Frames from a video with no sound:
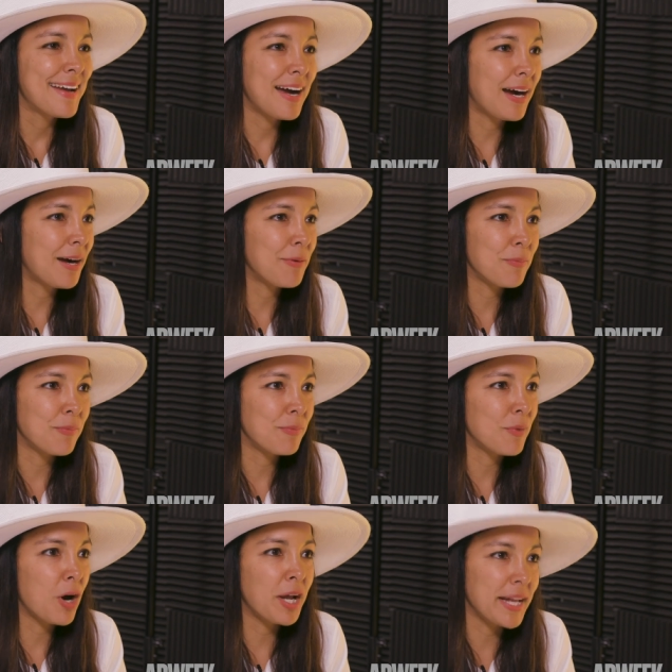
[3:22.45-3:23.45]

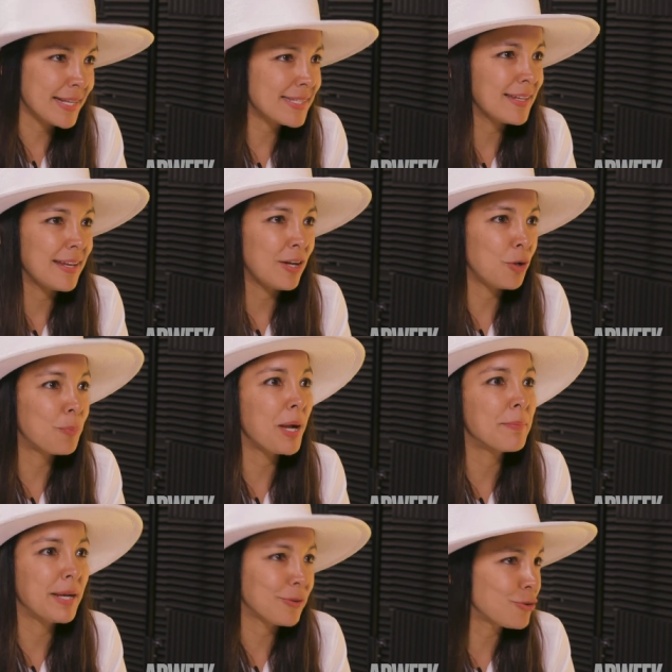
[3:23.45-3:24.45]
on SNL by
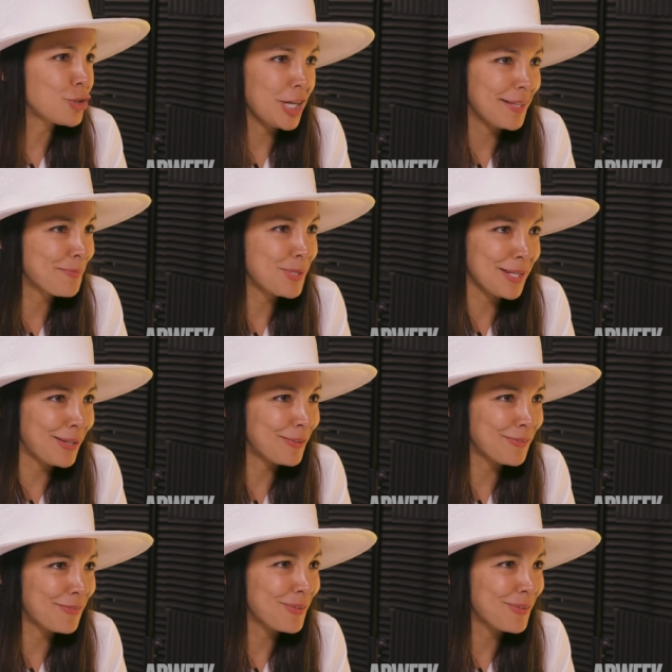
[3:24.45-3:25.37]
Michael Che himself.